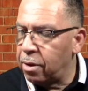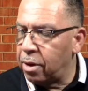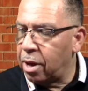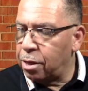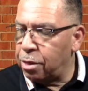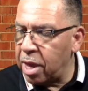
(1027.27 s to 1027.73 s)

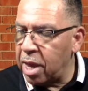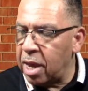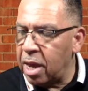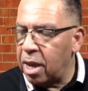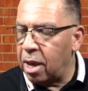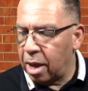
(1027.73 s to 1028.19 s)

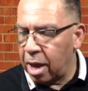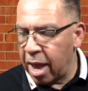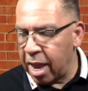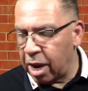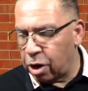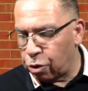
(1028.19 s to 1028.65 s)
thee a
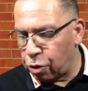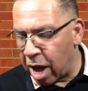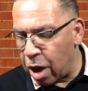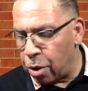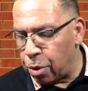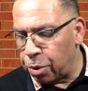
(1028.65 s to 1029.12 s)

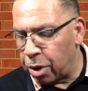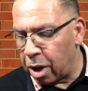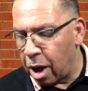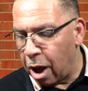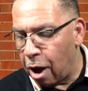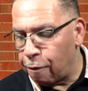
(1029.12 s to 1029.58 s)
crown
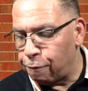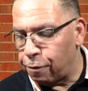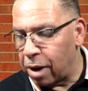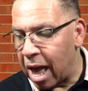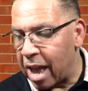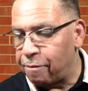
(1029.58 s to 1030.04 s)
of life.